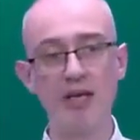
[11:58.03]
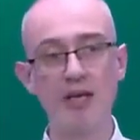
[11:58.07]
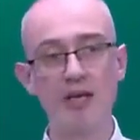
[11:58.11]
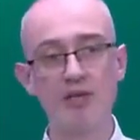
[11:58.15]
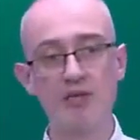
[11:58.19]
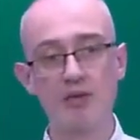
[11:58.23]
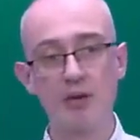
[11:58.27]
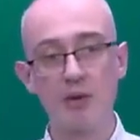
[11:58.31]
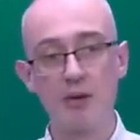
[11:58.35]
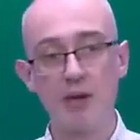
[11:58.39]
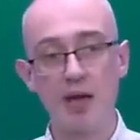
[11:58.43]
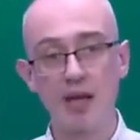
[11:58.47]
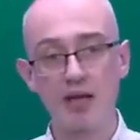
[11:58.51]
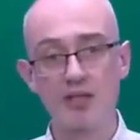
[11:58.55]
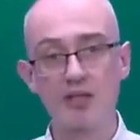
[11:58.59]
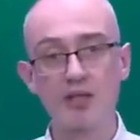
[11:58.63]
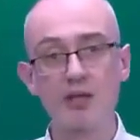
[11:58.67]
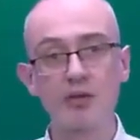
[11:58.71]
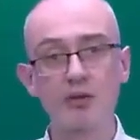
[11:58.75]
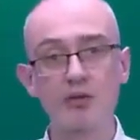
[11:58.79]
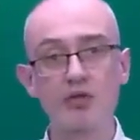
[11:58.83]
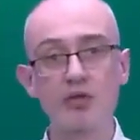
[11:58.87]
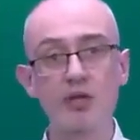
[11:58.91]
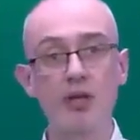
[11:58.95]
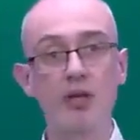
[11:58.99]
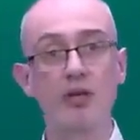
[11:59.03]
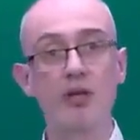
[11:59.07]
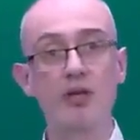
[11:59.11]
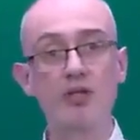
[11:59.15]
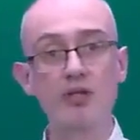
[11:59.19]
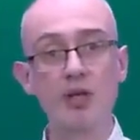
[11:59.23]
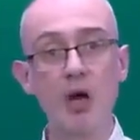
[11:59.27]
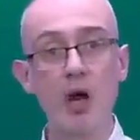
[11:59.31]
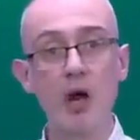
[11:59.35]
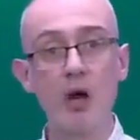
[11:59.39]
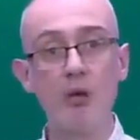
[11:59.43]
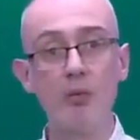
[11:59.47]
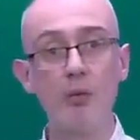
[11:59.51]
So lexical chunks
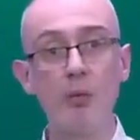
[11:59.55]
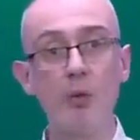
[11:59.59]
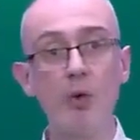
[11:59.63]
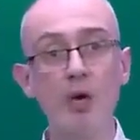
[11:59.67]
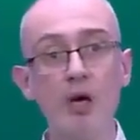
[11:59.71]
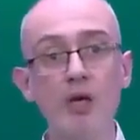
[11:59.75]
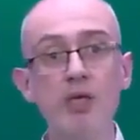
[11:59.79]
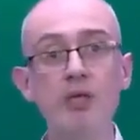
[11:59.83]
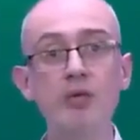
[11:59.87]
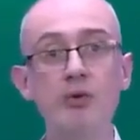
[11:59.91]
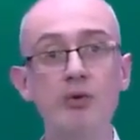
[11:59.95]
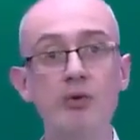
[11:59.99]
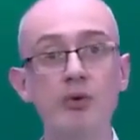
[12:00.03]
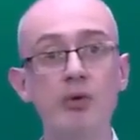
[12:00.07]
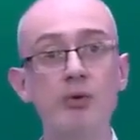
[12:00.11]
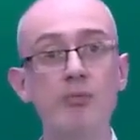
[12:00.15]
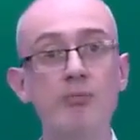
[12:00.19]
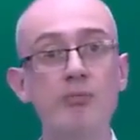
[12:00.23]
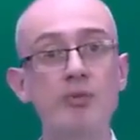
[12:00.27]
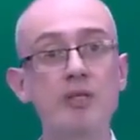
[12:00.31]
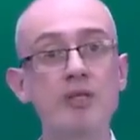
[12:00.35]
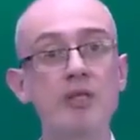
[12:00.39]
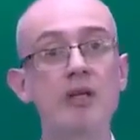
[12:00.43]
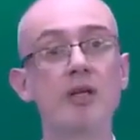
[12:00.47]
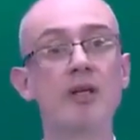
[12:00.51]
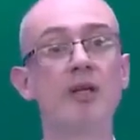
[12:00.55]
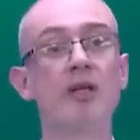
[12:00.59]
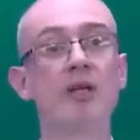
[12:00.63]
are word groups.